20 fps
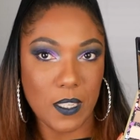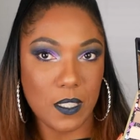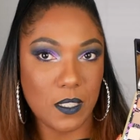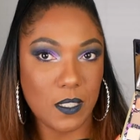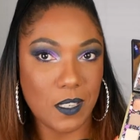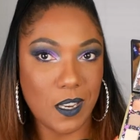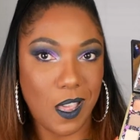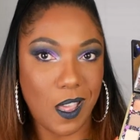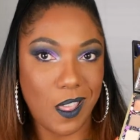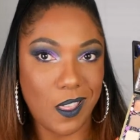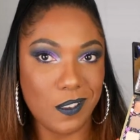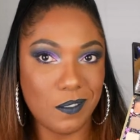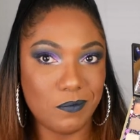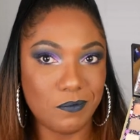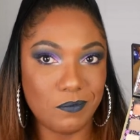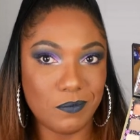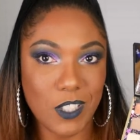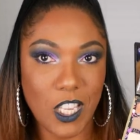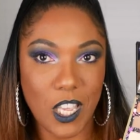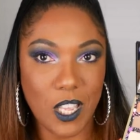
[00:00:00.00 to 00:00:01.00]
It's not
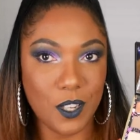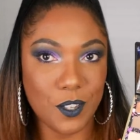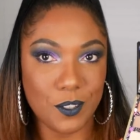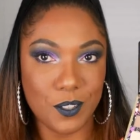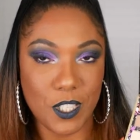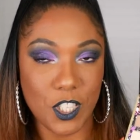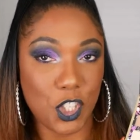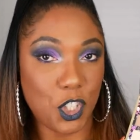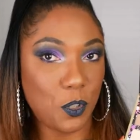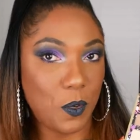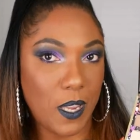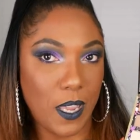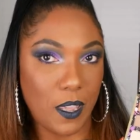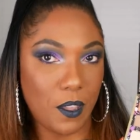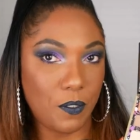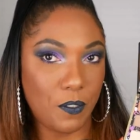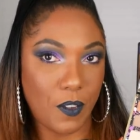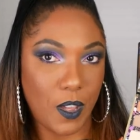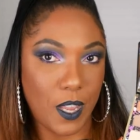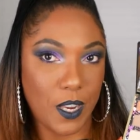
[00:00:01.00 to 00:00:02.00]
colors that you
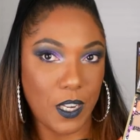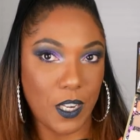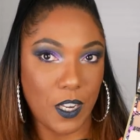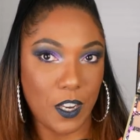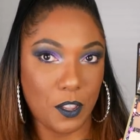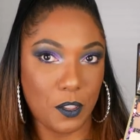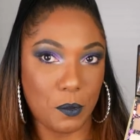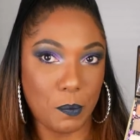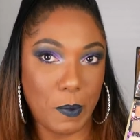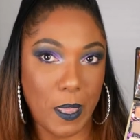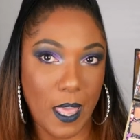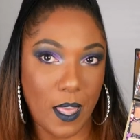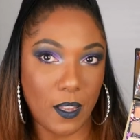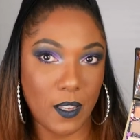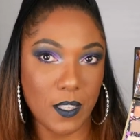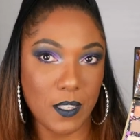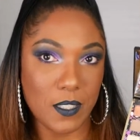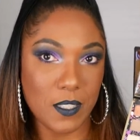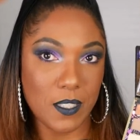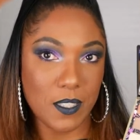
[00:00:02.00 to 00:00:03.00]
can't find in other
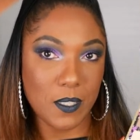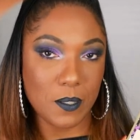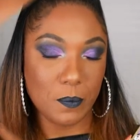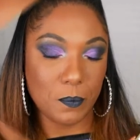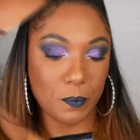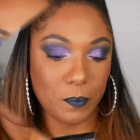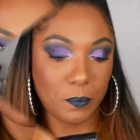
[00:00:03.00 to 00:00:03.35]
palettes.